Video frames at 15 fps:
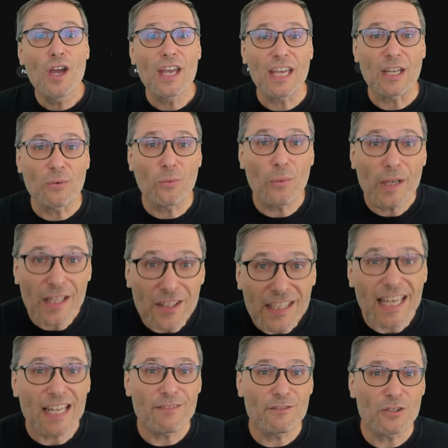it will
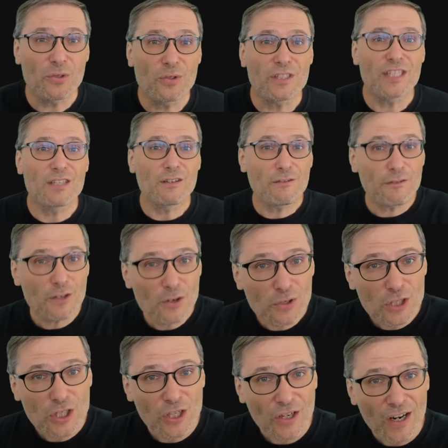get views in the
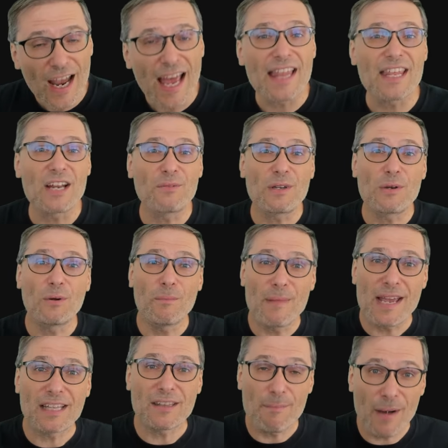future, and then we will
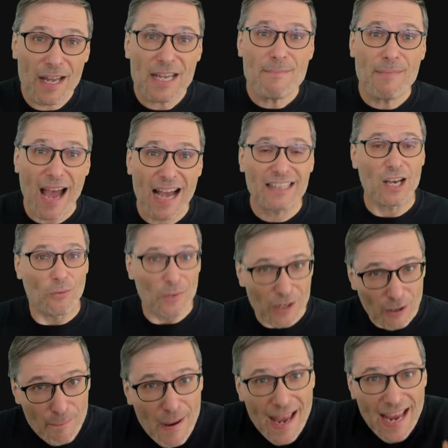make the money back that we
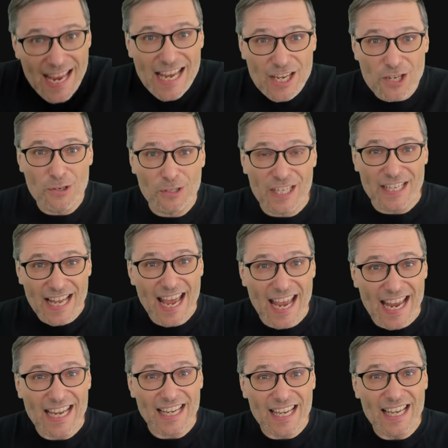are paying you
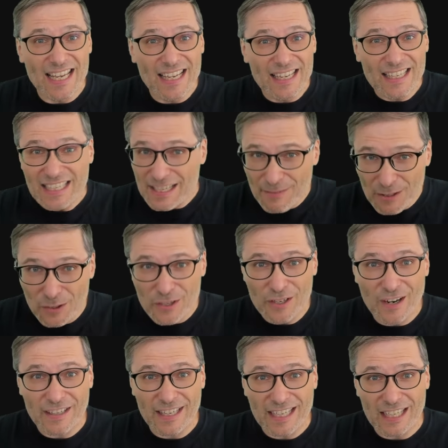today even though you're
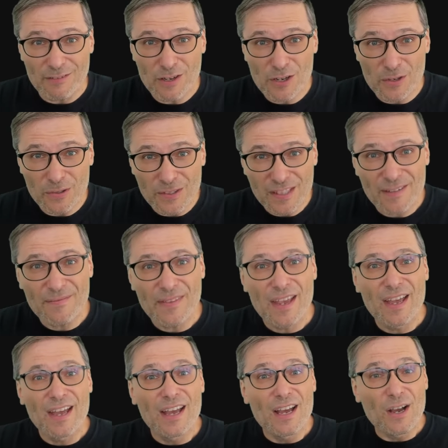not getting any views,
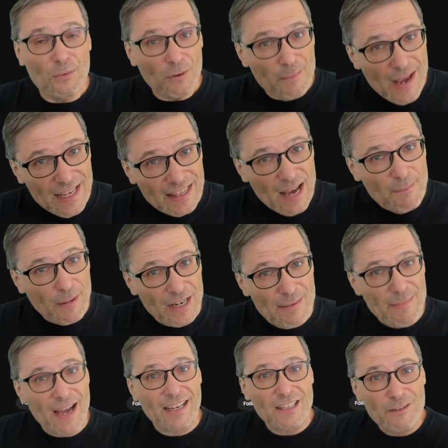we'll make that money
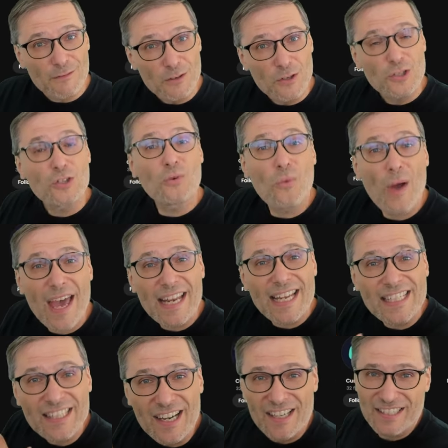back in the future when
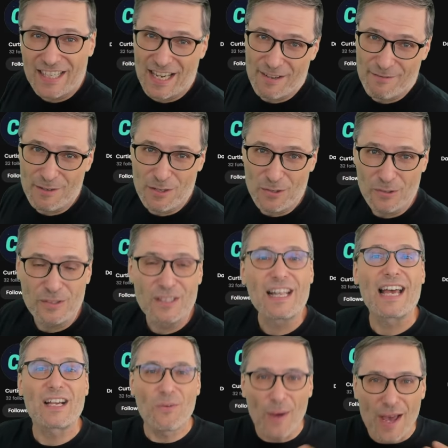it does get views,
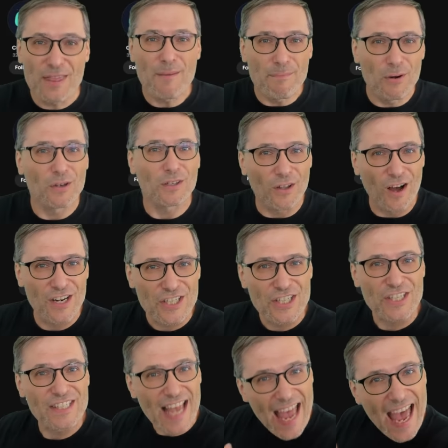like when the book
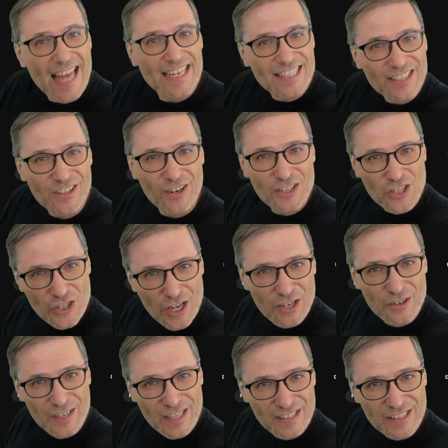launches and it starts
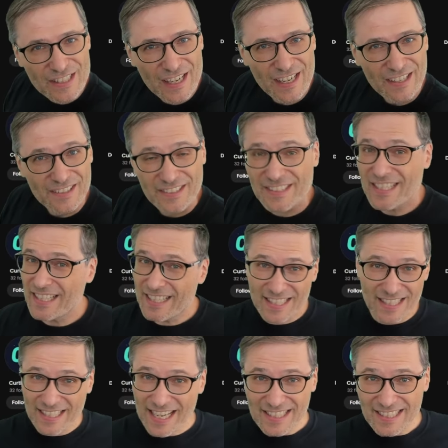generating sales.
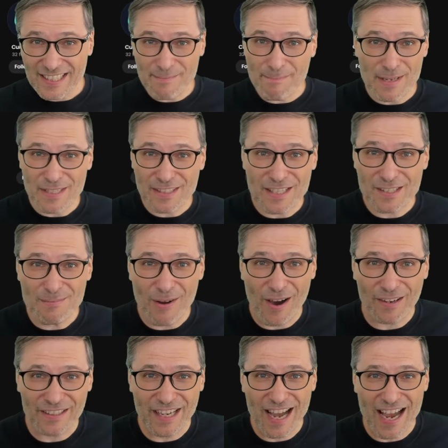That's the business
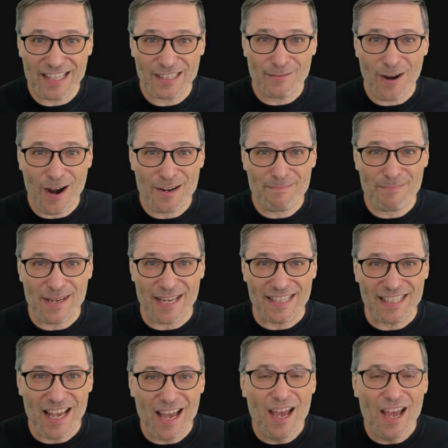model, guys, of Heartbeat.